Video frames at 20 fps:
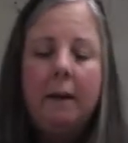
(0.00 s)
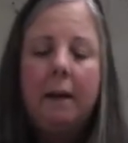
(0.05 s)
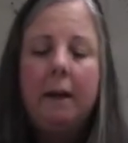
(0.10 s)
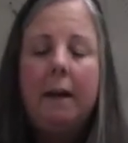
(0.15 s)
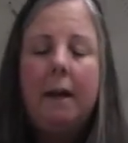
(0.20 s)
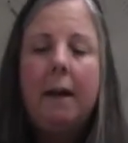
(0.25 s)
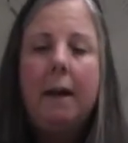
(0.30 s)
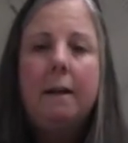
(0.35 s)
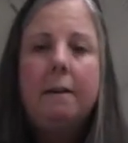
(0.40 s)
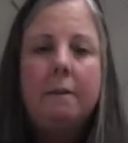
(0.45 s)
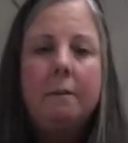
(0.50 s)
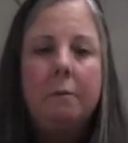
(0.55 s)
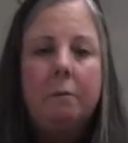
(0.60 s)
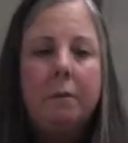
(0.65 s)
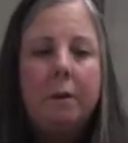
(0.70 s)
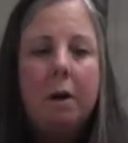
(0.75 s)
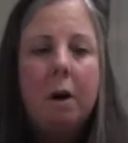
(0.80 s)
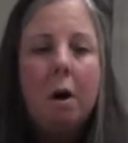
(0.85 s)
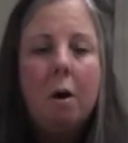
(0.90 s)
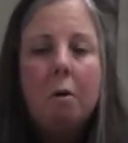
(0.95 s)
And
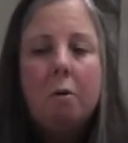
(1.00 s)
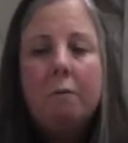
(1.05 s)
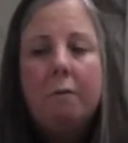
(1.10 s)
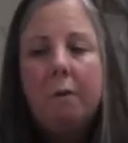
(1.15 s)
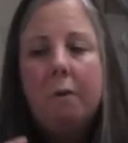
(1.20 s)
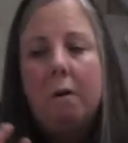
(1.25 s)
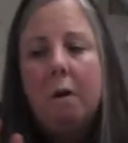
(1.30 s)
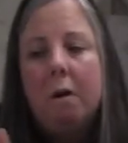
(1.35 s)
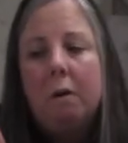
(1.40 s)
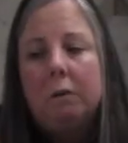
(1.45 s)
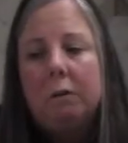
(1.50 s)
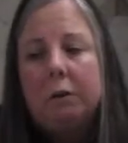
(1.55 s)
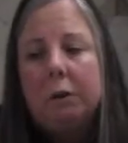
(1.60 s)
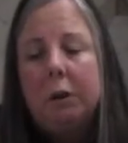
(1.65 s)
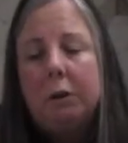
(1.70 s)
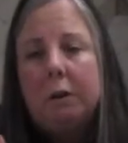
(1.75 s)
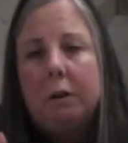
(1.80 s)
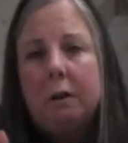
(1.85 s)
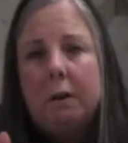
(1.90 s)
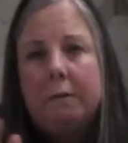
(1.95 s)
the overall
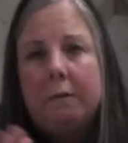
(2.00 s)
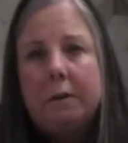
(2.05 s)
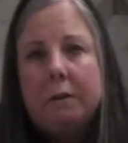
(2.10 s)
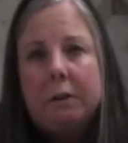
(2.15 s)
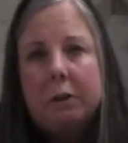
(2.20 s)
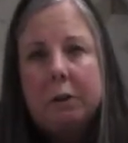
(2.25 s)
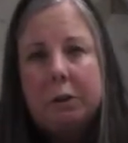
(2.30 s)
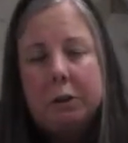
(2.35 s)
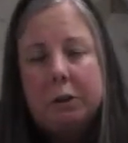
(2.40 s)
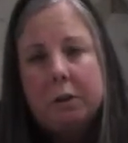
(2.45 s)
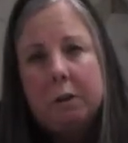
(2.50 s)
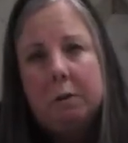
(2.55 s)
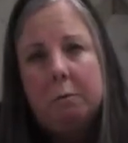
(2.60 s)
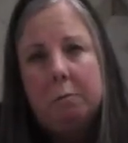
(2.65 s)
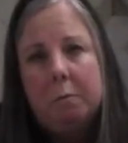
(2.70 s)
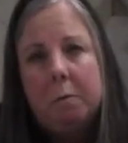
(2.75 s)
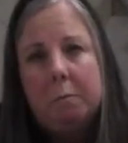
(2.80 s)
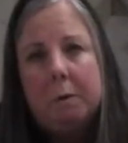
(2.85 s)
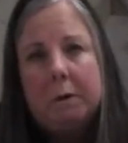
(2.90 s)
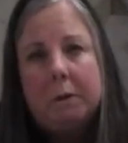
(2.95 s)
look of this cushion
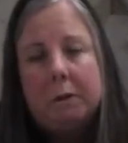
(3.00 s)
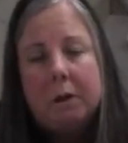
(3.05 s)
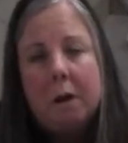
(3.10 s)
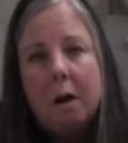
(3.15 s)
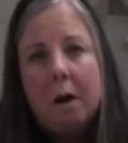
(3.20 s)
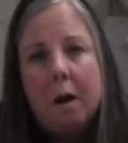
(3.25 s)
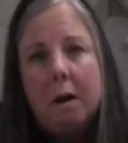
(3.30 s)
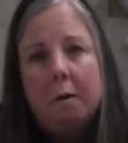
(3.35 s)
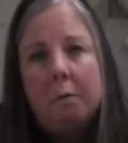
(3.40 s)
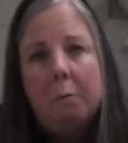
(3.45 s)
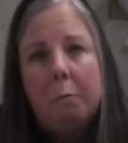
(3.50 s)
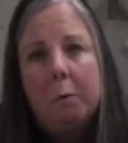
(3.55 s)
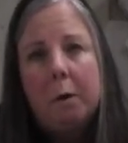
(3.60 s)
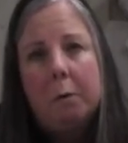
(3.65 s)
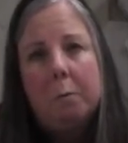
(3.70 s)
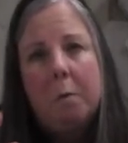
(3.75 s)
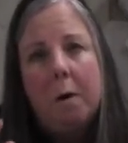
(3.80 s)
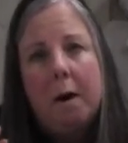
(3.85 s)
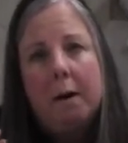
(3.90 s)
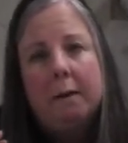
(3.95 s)
when we're done, we
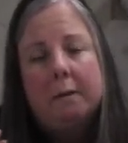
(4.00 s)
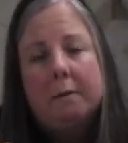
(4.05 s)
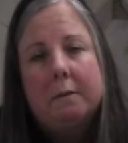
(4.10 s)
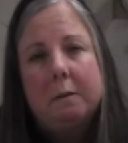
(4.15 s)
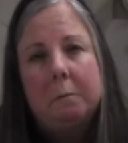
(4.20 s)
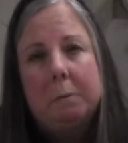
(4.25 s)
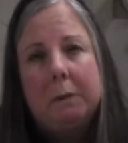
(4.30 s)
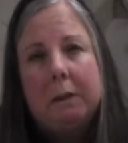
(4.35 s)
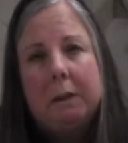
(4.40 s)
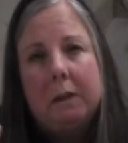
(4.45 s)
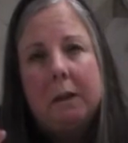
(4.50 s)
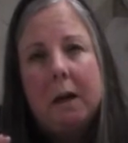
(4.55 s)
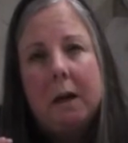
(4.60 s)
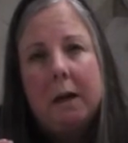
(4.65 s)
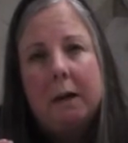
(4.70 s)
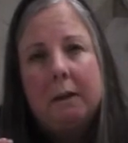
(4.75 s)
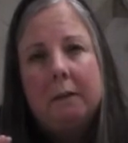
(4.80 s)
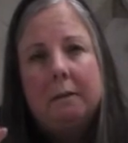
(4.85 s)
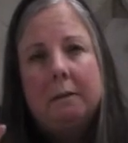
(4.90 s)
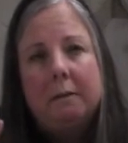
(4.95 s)
want it to be
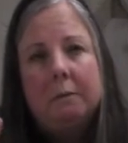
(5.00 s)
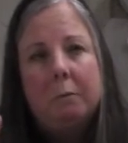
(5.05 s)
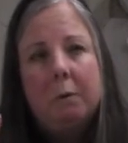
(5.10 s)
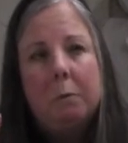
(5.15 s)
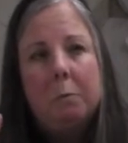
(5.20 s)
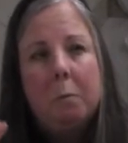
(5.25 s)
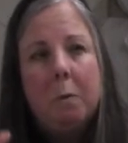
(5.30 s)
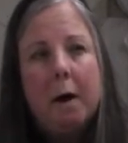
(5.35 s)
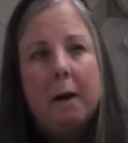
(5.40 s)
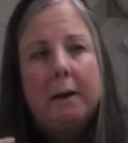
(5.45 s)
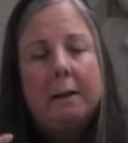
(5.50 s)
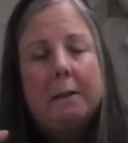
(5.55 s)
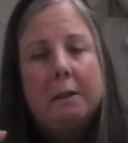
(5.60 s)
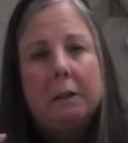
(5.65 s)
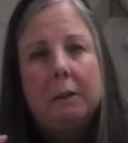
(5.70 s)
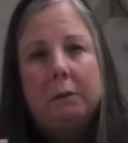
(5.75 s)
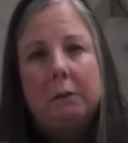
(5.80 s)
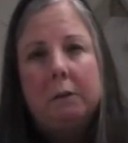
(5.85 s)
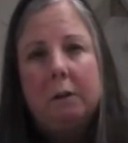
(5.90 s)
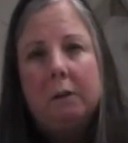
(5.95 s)
nice. We want it
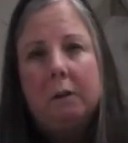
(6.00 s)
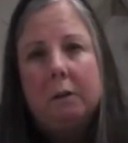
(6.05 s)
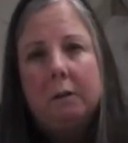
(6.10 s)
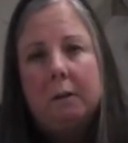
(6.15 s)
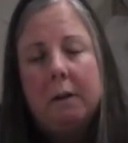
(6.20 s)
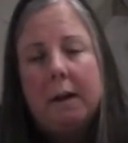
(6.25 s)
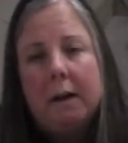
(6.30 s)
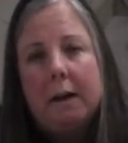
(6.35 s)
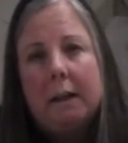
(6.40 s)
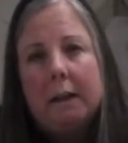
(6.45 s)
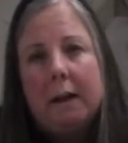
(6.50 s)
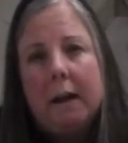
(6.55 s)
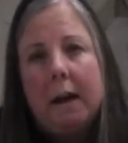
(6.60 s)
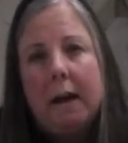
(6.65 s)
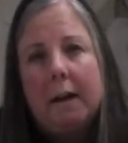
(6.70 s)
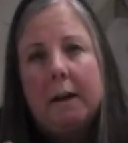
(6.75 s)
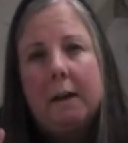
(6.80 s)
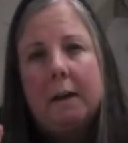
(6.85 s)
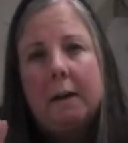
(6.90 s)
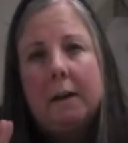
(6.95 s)
to look like
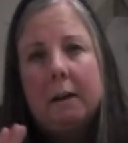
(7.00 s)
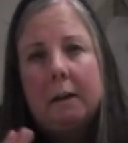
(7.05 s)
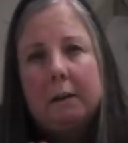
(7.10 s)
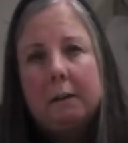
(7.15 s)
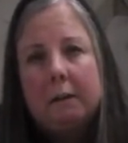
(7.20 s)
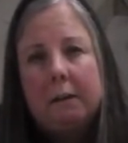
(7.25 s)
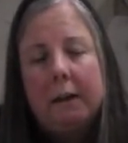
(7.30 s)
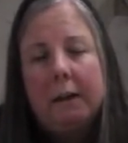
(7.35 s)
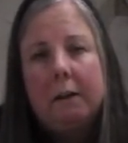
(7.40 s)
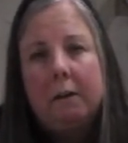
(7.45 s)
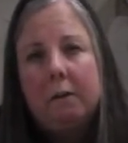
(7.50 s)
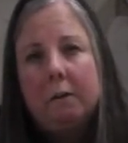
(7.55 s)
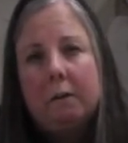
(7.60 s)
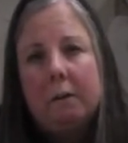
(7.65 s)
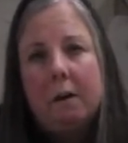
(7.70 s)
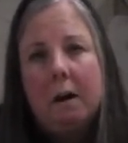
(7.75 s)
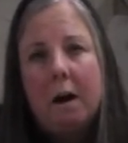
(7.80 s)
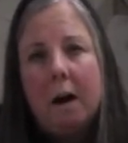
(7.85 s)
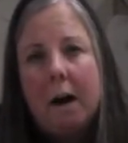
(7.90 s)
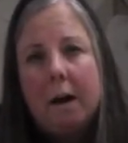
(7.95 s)
that layered
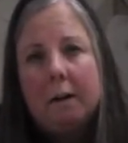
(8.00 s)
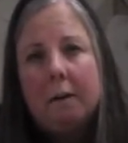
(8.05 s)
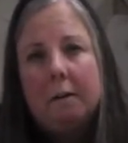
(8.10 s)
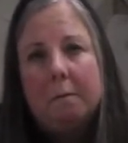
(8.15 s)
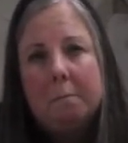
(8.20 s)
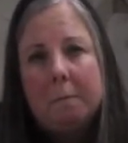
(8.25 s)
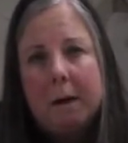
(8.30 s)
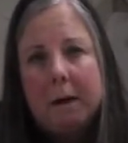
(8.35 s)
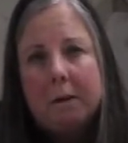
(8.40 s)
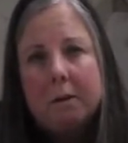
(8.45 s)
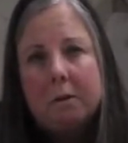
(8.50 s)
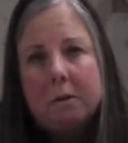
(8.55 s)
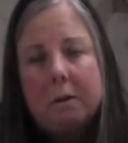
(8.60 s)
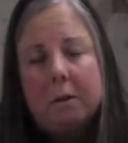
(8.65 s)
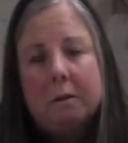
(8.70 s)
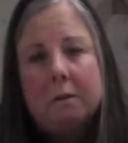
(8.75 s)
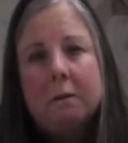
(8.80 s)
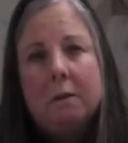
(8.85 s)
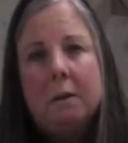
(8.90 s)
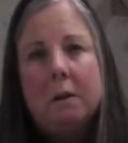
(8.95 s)
cotton
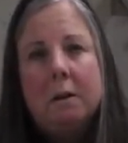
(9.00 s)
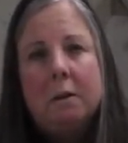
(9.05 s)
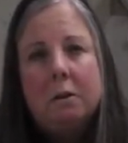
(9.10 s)
mattress.